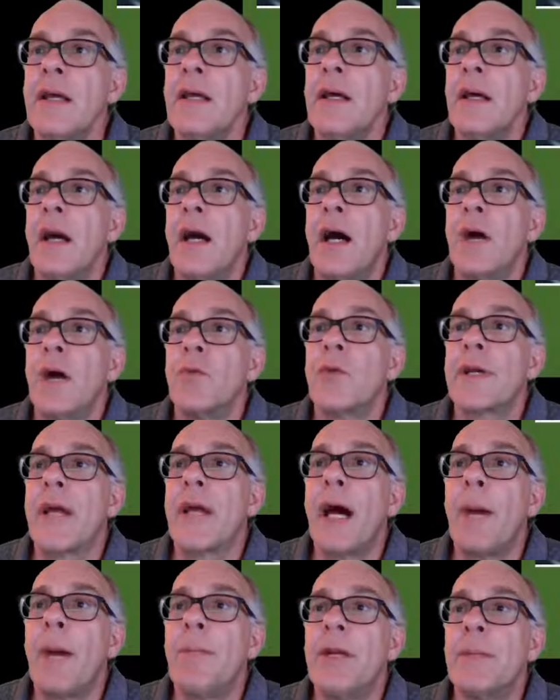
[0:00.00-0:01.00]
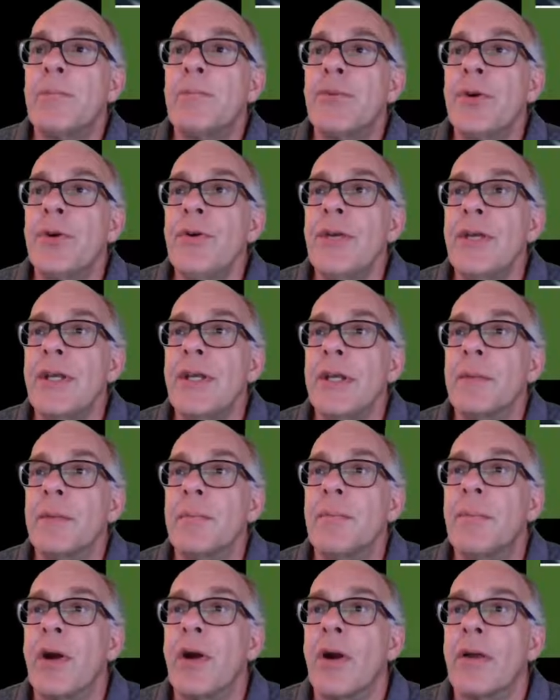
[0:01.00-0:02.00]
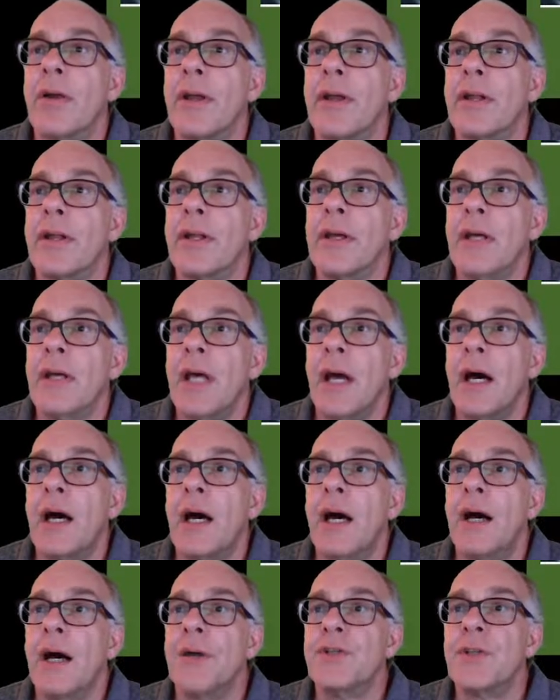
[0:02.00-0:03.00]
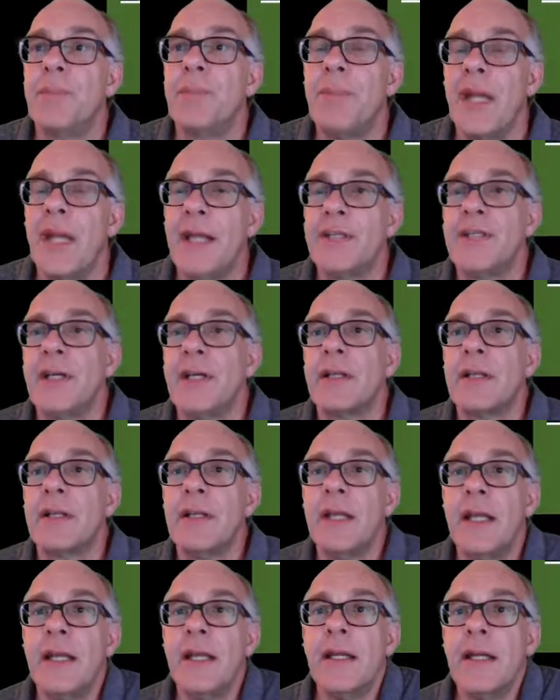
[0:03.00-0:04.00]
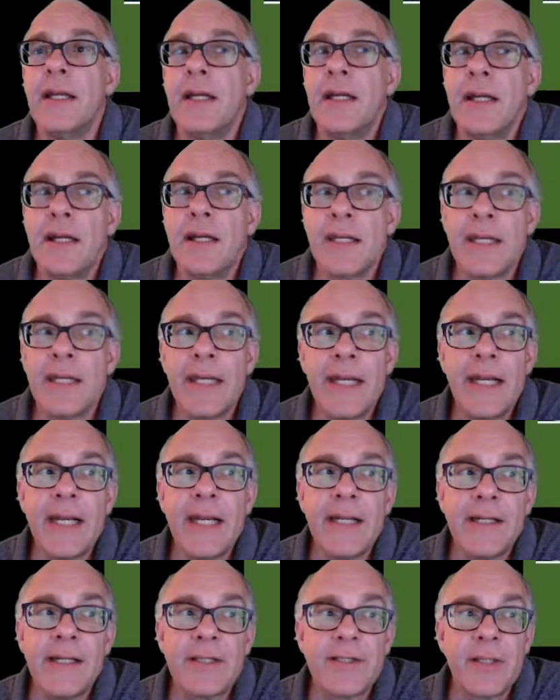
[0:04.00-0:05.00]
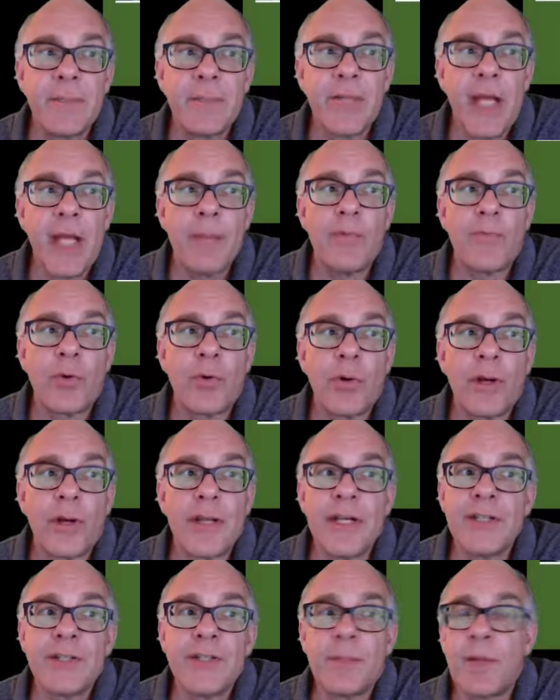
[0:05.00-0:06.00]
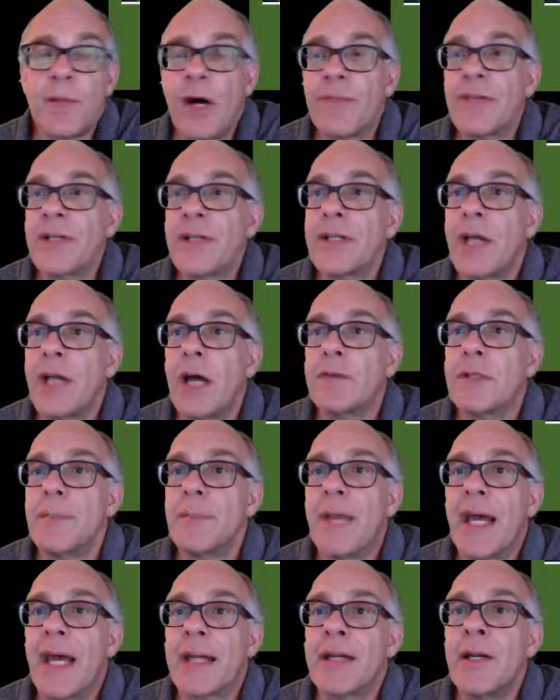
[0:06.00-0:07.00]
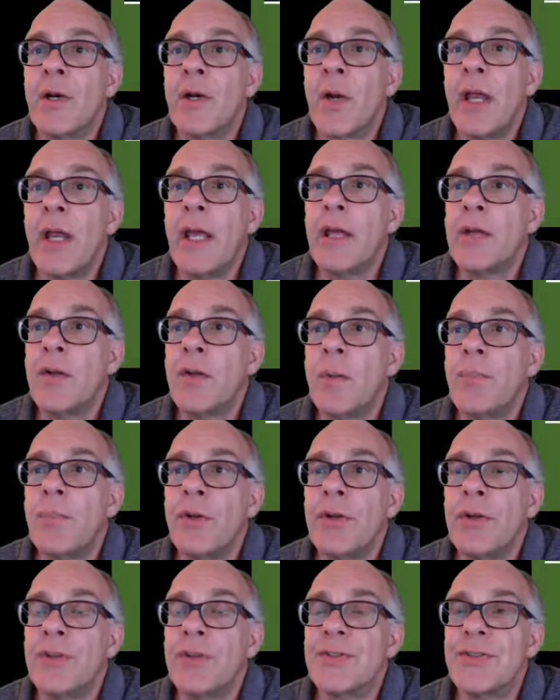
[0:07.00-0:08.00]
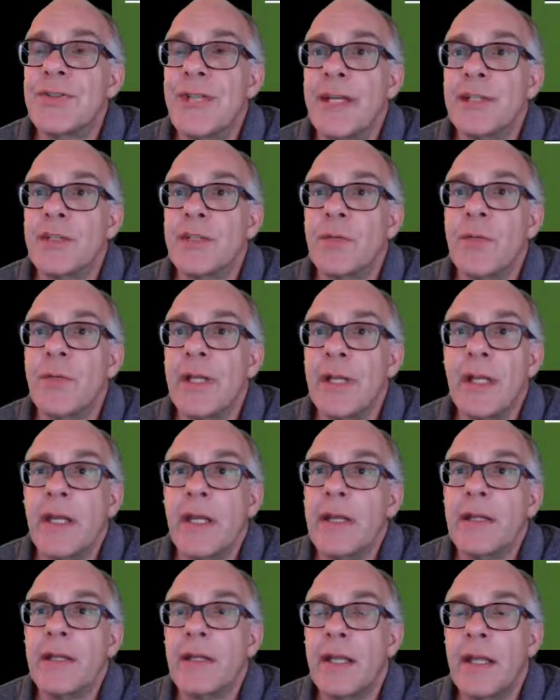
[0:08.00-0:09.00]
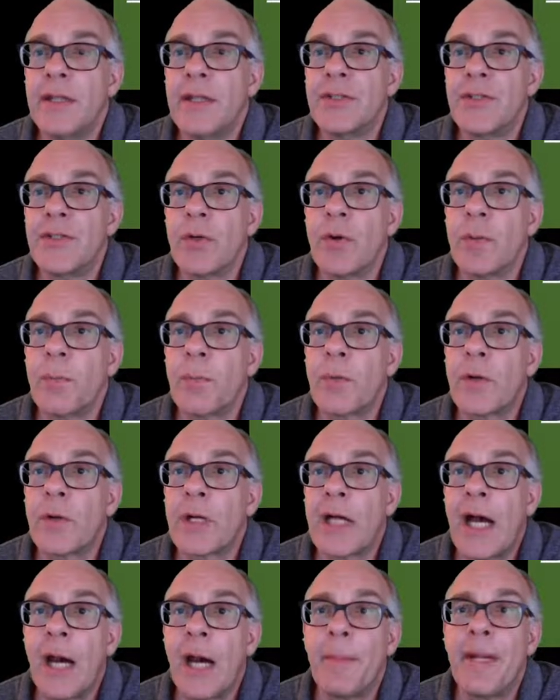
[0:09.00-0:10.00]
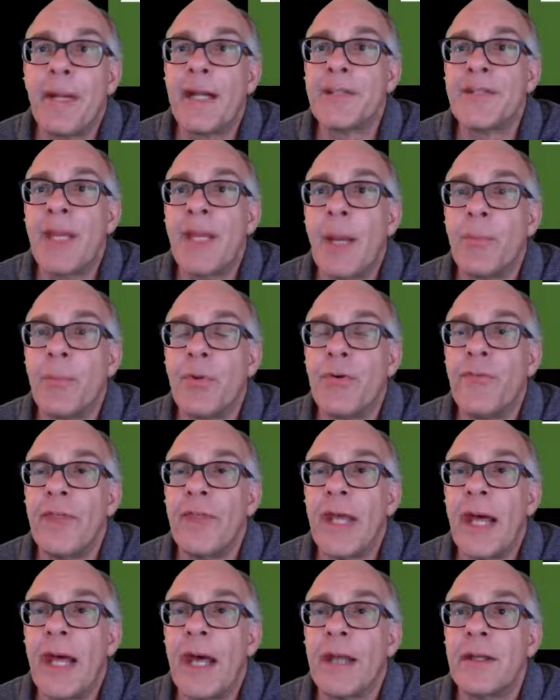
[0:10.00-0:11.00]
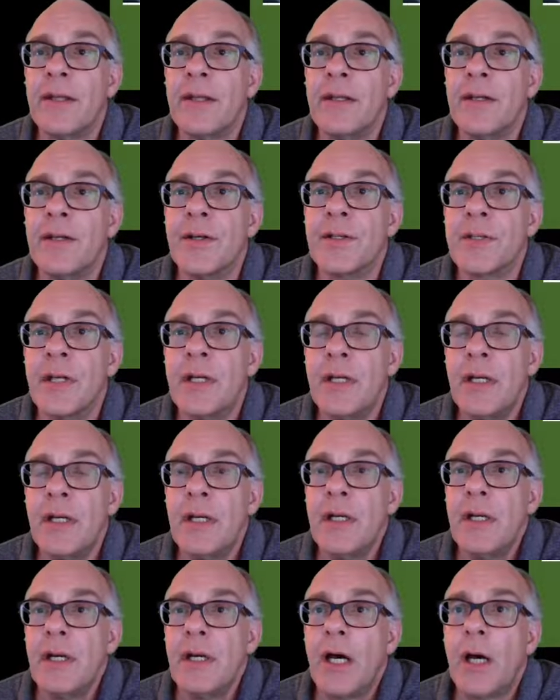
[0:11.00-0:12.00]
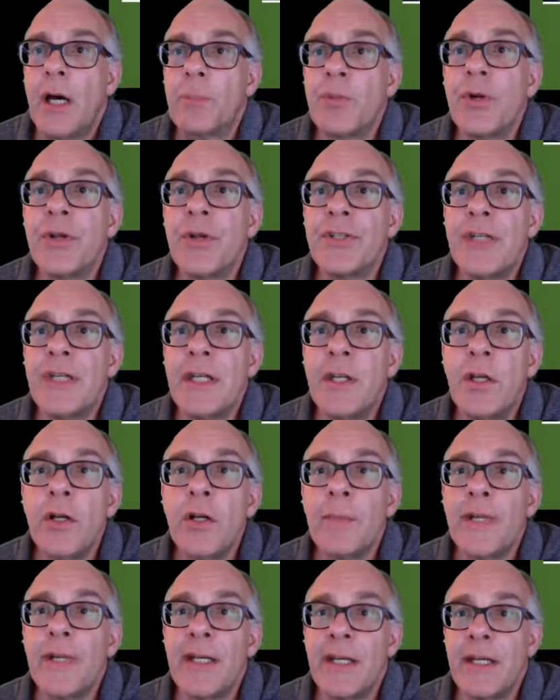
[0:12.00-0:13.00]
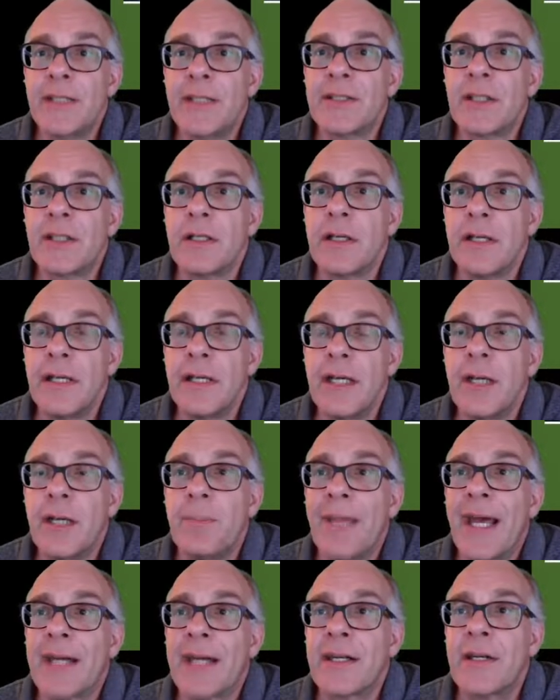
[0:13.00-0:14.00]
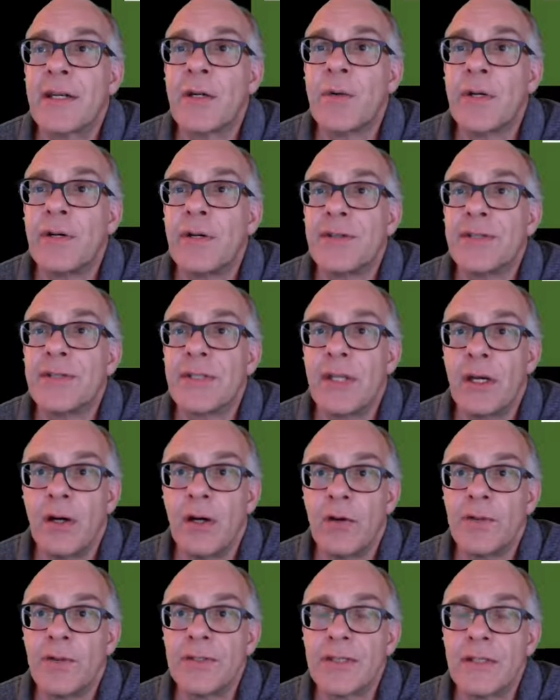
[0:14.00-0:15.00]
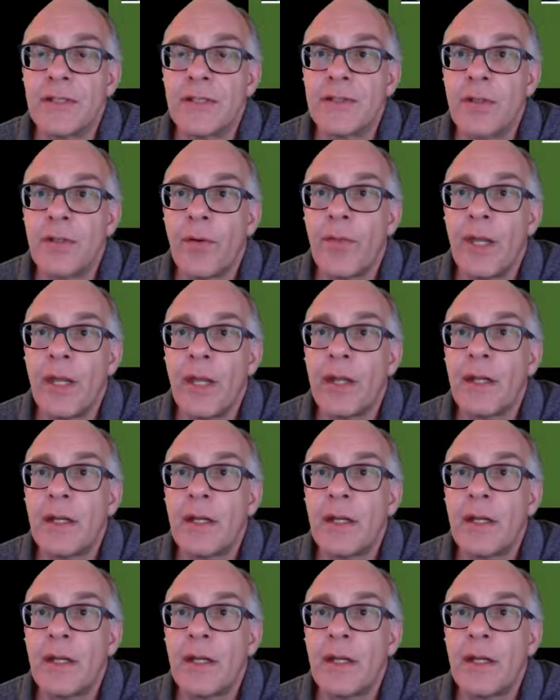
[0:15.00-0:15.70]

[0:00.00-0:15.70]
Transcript: Recombinant protein market. So basically getting some type of organism, oftentimes a bacteria, to produce things that we need. And so a common example of that is producing human insulin in bacterial cells so that